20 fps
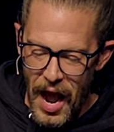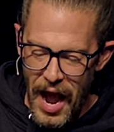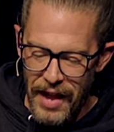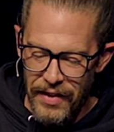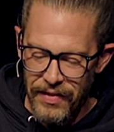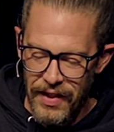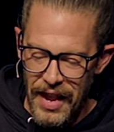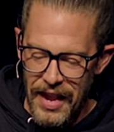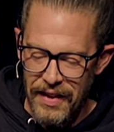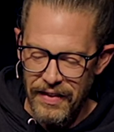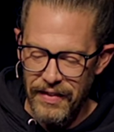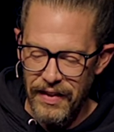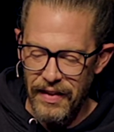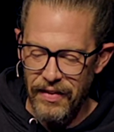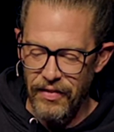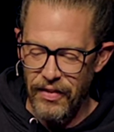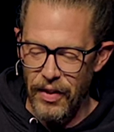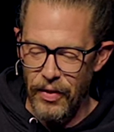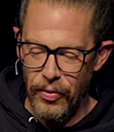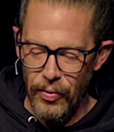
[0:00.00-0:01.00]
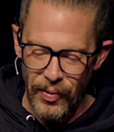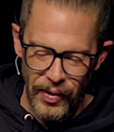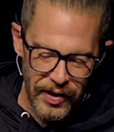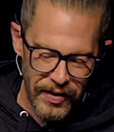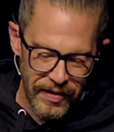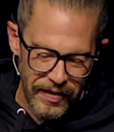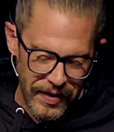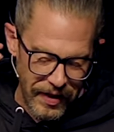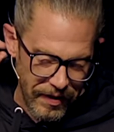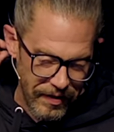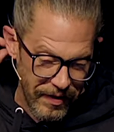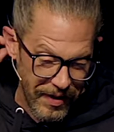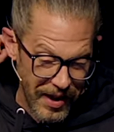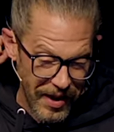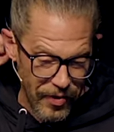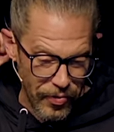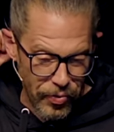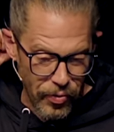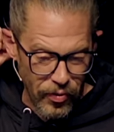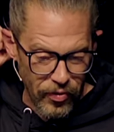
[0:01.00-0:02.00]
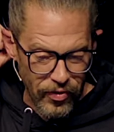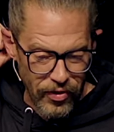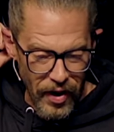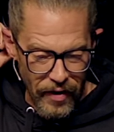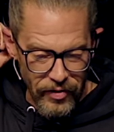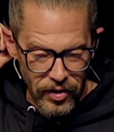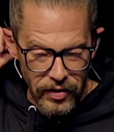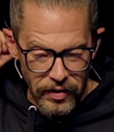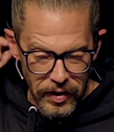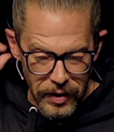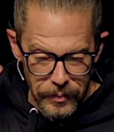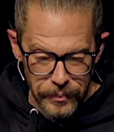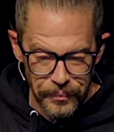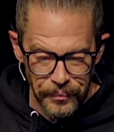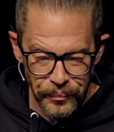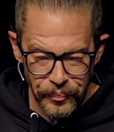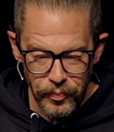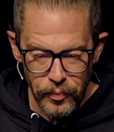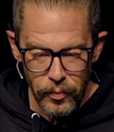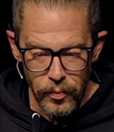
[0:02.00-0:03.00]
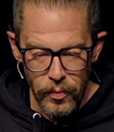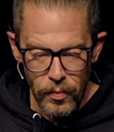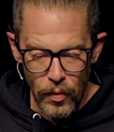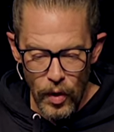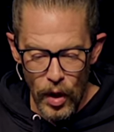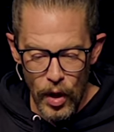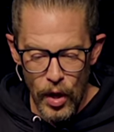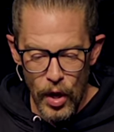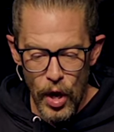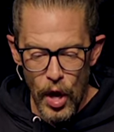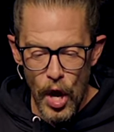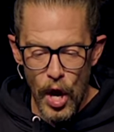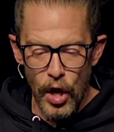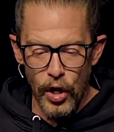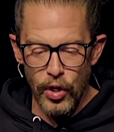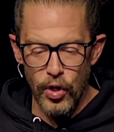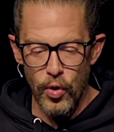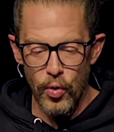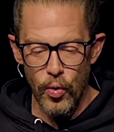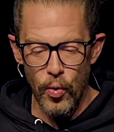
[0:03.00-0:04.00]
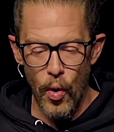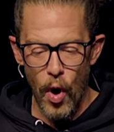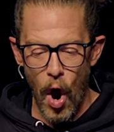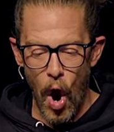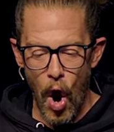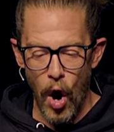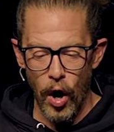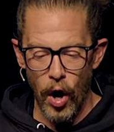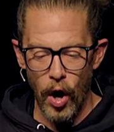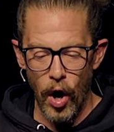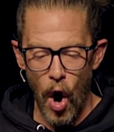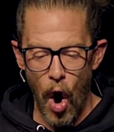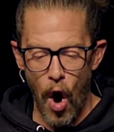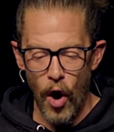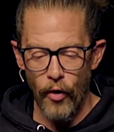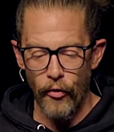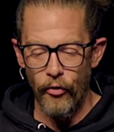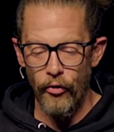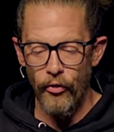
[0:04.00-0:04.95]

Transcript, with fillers: Isaiah 63, 16 through 17. You are our